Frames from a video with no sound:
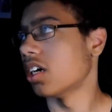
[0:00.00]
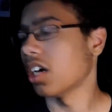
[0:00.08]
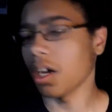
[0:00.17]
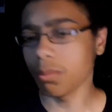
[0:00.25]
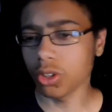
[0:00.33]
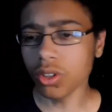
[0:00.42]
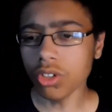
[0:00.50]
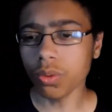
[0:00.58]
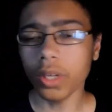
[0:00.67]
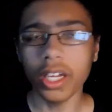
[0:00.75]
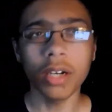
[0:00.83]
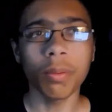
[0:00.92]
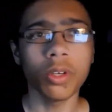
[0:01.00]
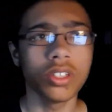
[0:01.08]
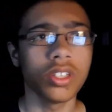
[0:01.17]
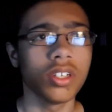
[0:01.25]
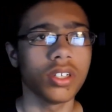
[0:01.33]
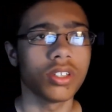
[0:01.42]
I'm sure it's relatable to
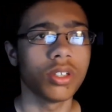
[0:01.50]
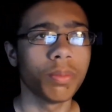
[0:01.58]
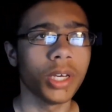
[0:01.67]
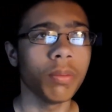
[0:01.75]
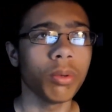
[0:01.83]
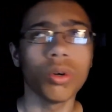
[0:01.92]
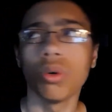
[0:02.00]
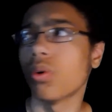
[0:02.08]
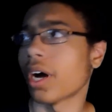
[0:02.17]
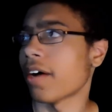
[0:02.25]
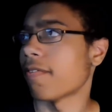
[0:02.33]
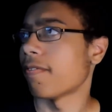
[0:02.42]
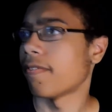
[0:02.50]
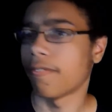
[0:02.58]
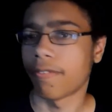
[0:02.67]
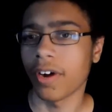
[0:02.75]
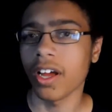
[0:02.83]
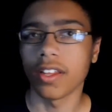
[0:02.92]
the to people who have
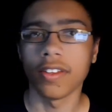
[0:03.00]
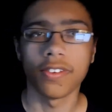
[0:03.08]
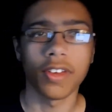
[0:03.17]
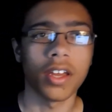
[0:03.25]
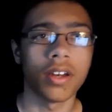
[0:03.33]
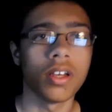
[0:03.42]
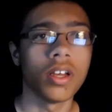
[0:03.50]
friends and